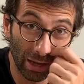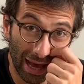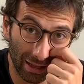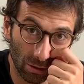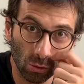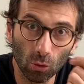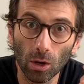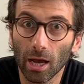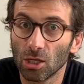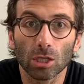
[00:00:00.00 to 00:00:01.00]
add to
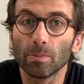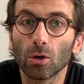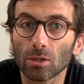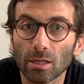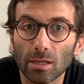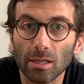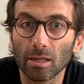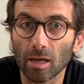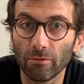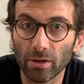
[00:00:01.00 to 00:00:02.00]
just because I
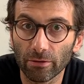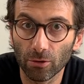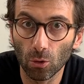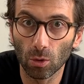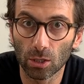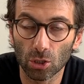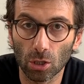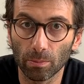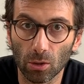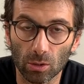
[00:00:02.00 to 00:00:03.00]
didn't have enough knowledge,
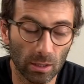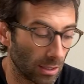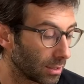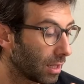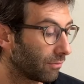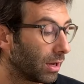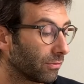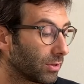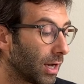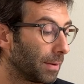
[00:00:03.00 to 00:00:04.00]
not because I didn't have
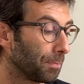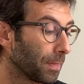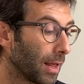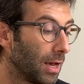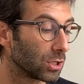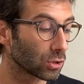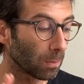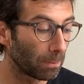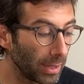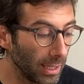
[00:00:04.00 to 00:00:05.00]
enough time. So
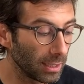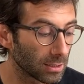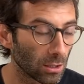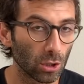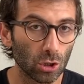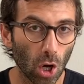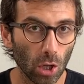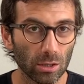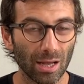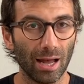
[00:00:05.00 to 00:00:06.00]
please
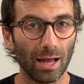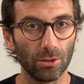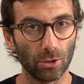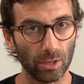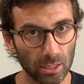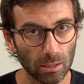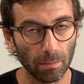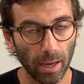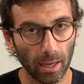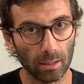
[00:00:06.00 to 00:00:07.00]
don't
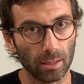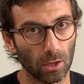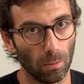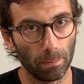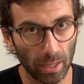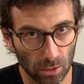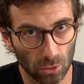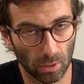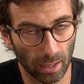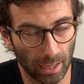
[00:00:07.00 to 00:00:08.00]
underestimate the
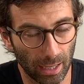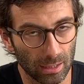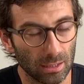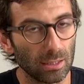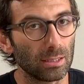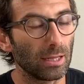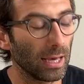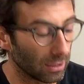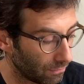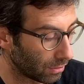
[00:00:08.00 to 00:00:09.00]
competitor analysis,
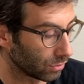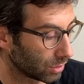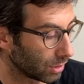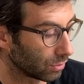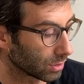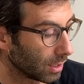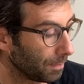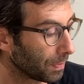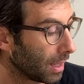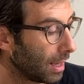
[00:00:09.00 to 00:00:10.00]
take it very seriously,
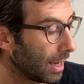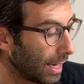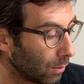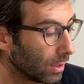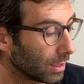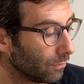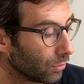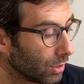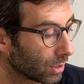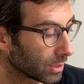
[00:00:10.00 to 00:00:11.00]
and I will give you
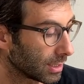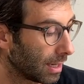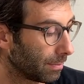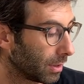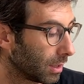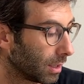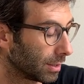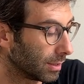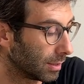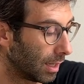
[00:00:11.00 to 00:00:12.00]
here some uh,
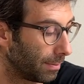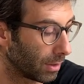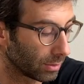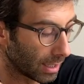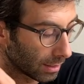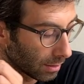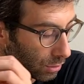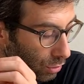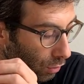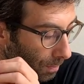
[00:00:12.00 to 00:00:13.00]
detail about that.
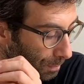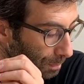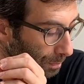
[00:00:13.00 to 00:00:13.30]
So,